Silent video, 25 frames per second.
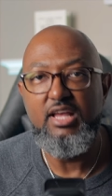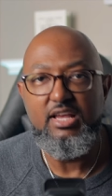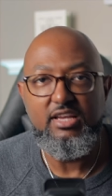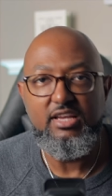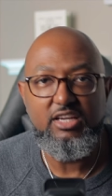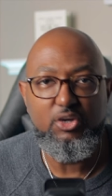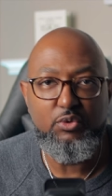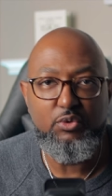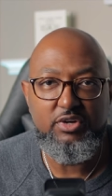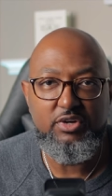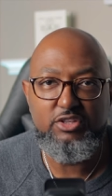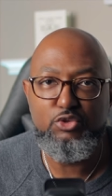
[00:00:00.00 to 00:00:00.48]

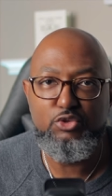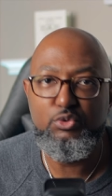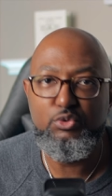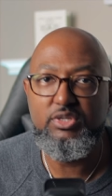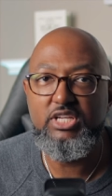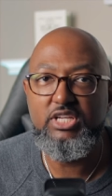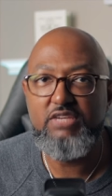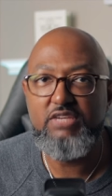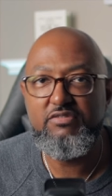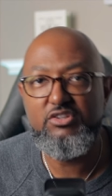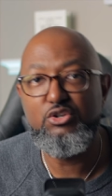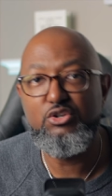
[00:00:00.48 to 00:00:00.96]
Going through a
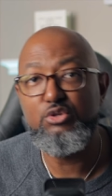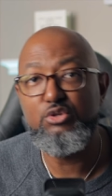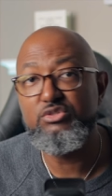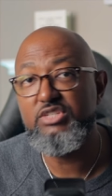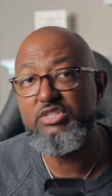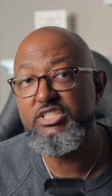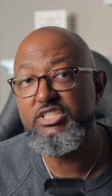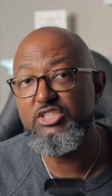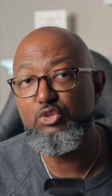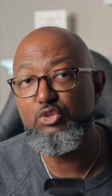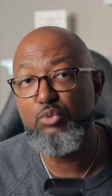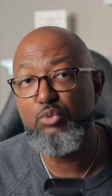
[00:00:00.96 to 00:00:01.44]
difficult
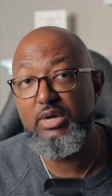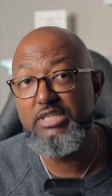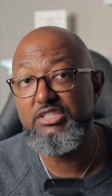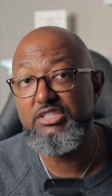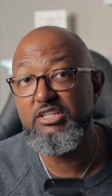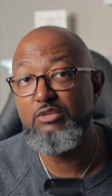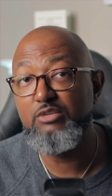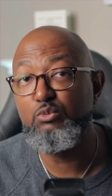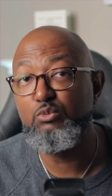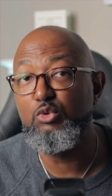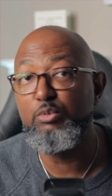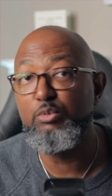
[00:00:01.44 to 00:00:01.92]

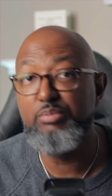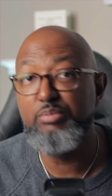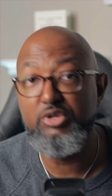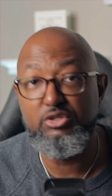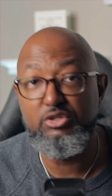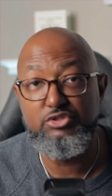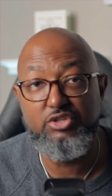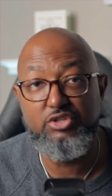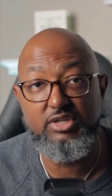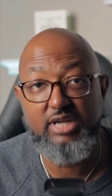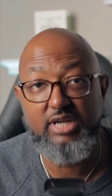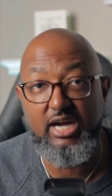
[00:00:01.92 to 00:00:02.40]
situation will
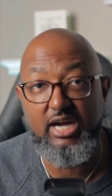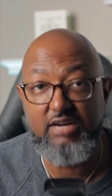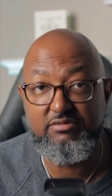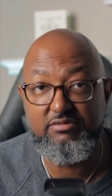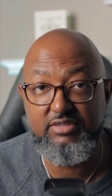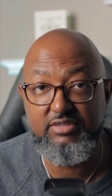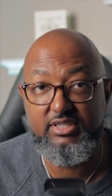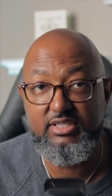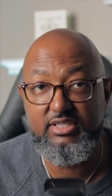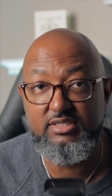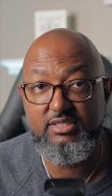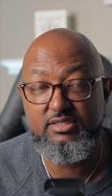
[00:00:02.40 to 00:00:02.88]
build your
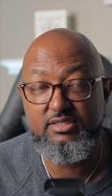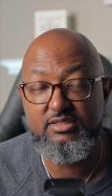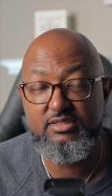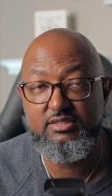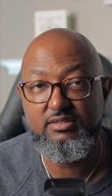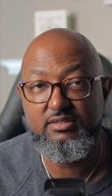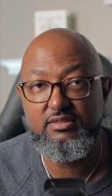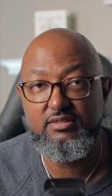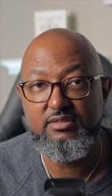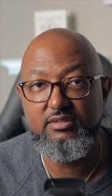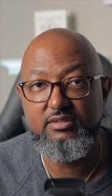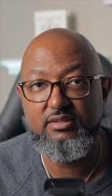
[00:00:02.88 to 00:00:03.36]
confidence.
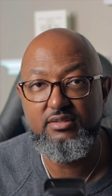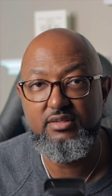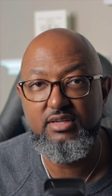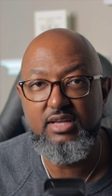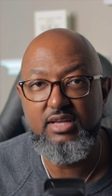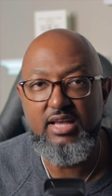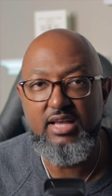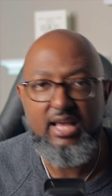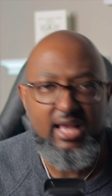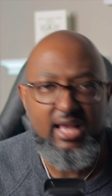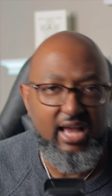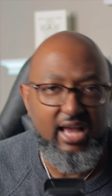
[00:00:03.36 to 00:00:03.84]

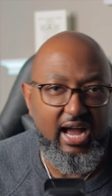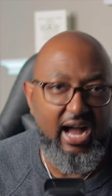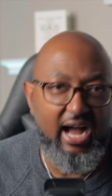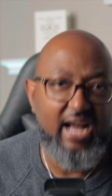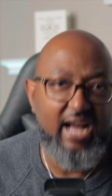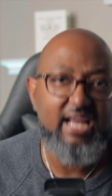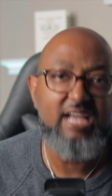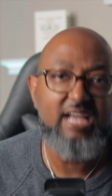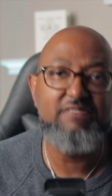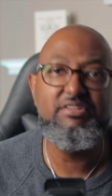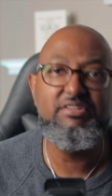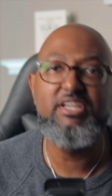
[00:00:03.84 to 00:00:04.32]
I
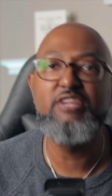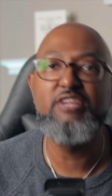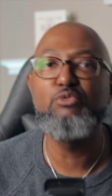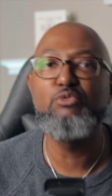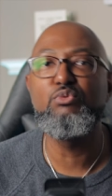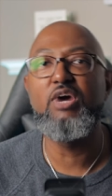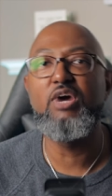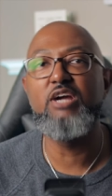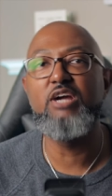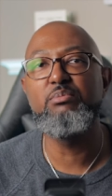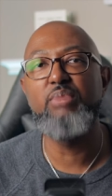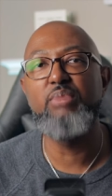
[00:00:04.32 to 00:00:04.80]
have hit
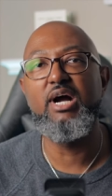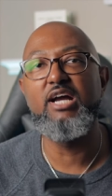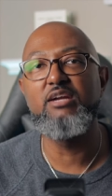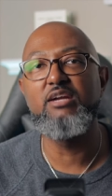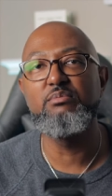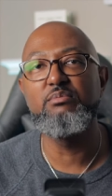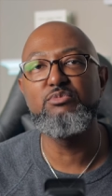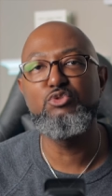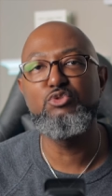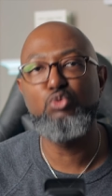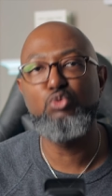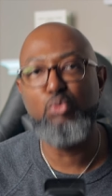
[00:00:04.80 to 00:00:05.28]
rock
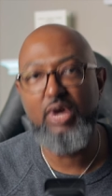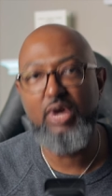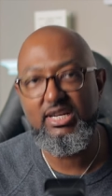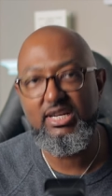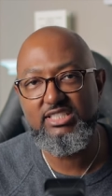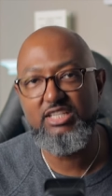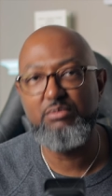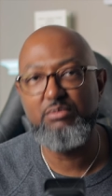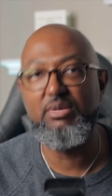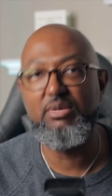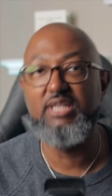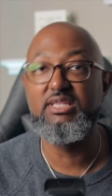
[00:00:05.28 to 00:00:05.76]
bottom twice
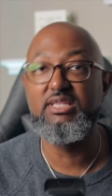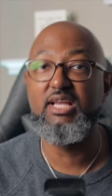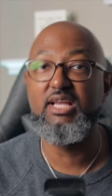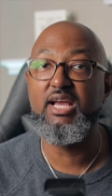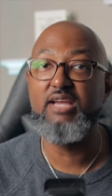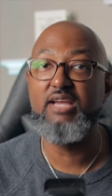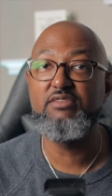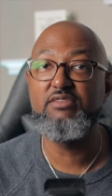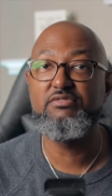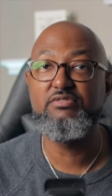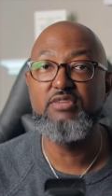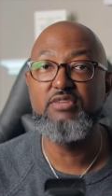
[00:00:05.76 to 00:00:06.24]
in my
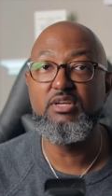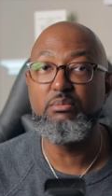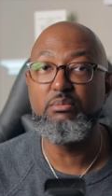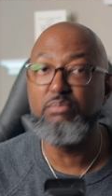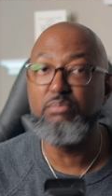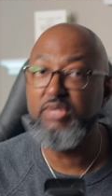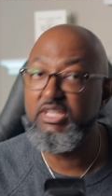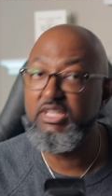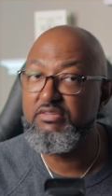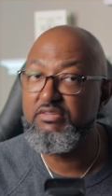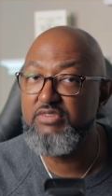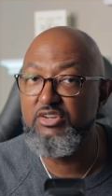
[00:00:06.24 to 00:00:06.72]
life,
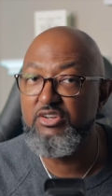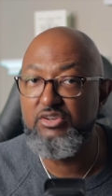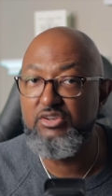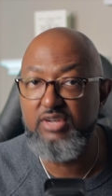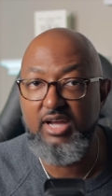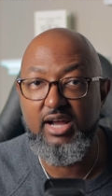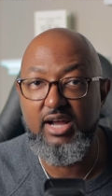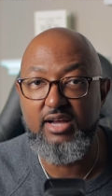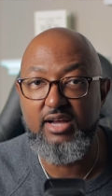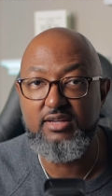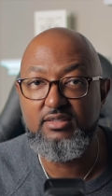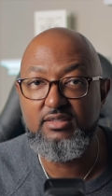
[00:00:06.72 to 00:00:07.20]
believe it or
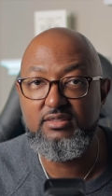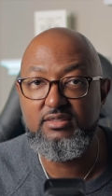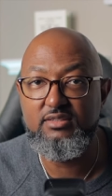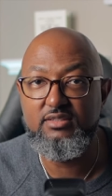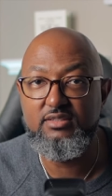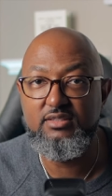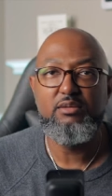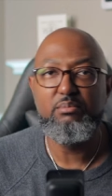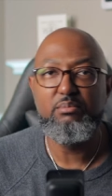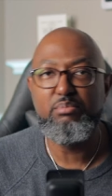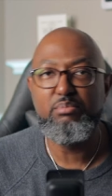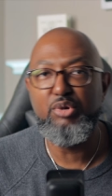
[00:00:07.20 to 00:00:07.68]
not.
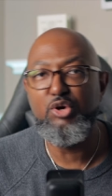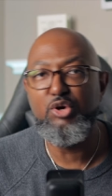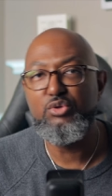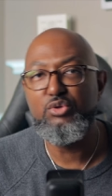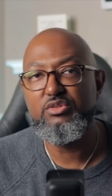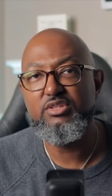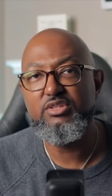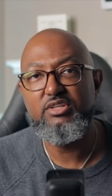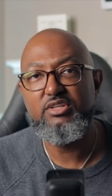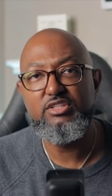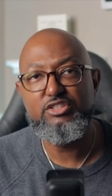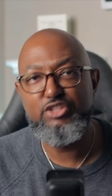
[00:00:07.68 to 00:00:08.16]
Both
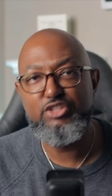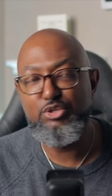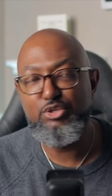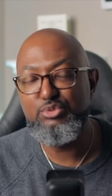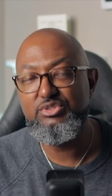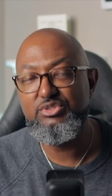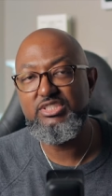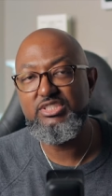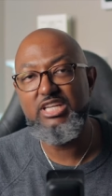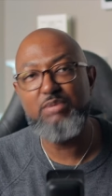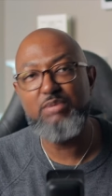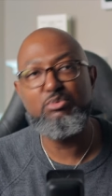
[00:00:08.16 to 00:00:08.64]
two
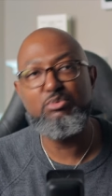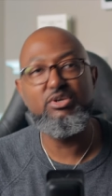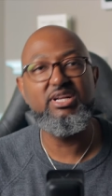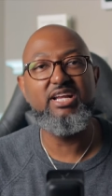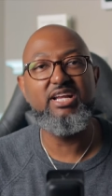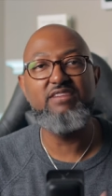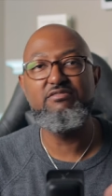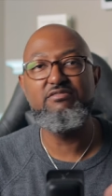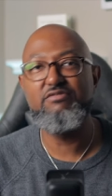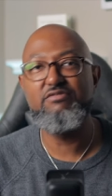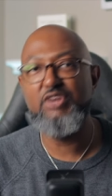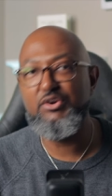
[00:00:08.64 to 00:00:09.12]
separate
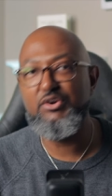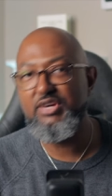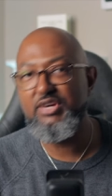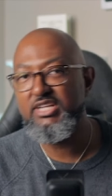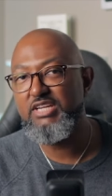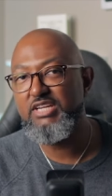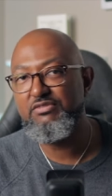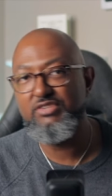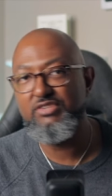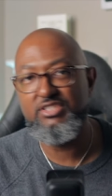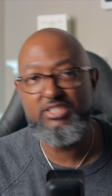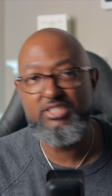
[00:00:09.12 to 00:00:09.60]
and very
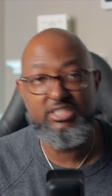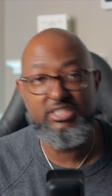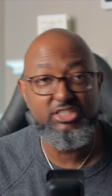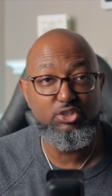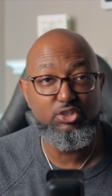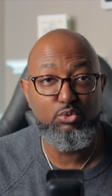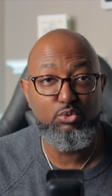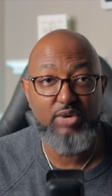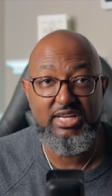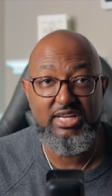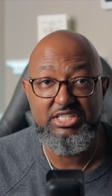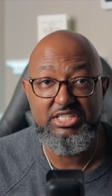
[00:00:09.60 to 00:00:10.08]
different
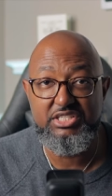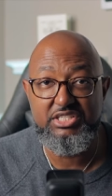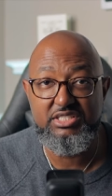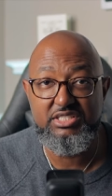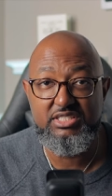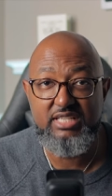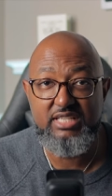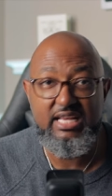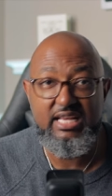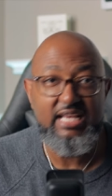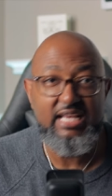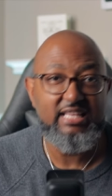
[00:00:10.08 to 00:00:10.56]

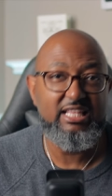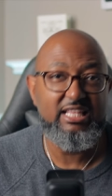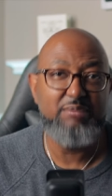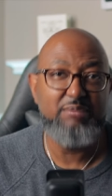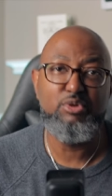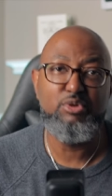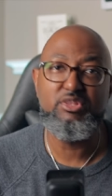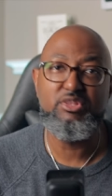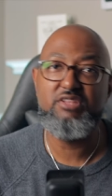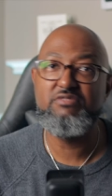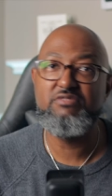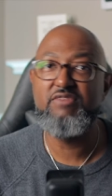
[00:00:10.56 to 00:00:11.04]
situations that
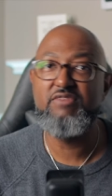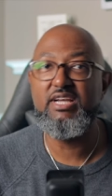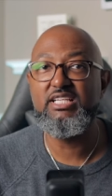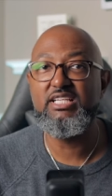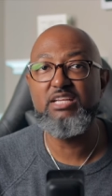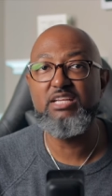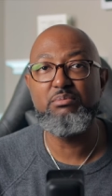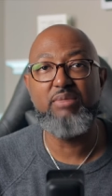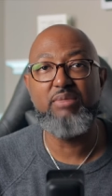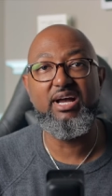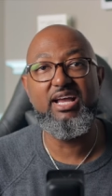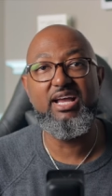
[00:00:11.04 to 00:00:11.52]
both
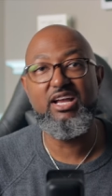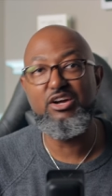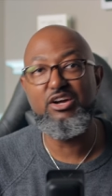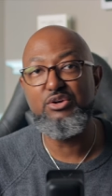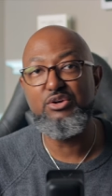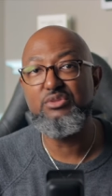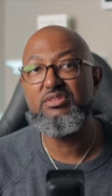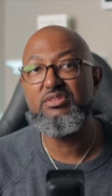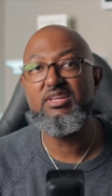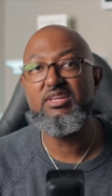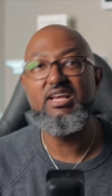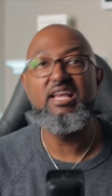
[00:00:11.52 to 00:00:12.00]
affected my
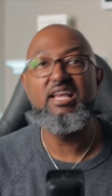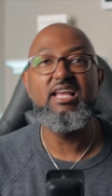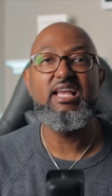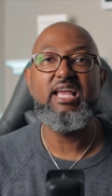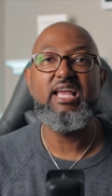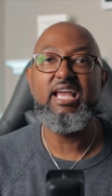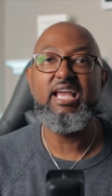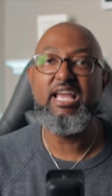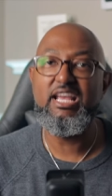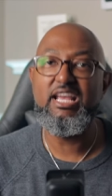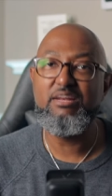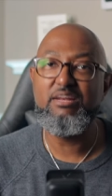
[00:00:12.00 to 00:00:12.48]
health
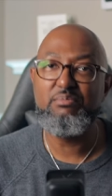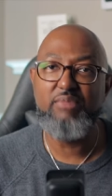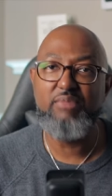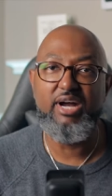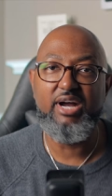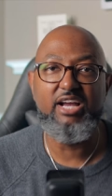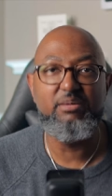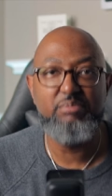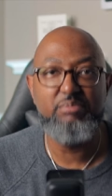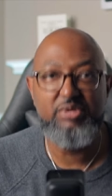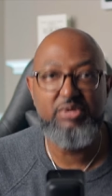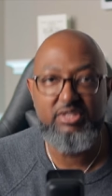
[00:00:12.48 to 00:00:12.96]
and my
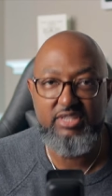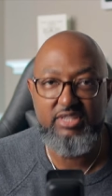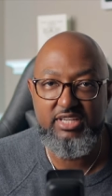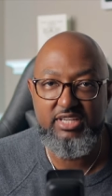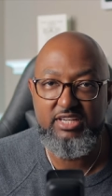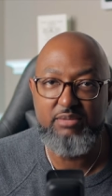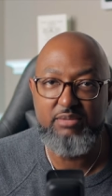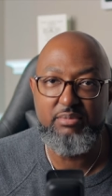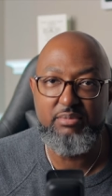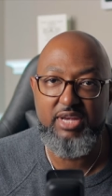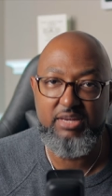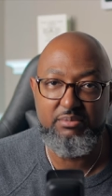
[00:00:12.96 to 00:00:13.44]
ability
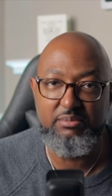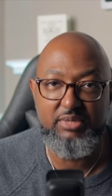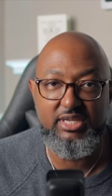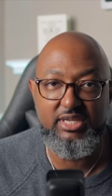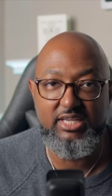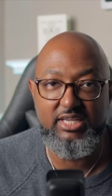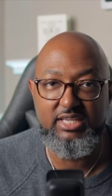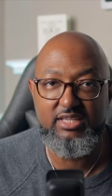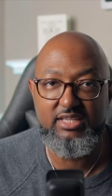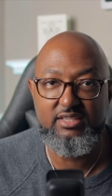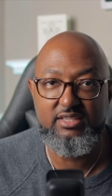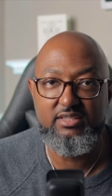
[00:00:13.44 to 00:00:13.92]
to make
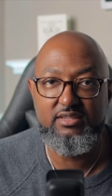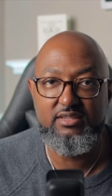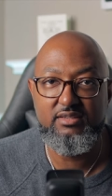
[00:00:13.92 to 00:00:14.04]
money.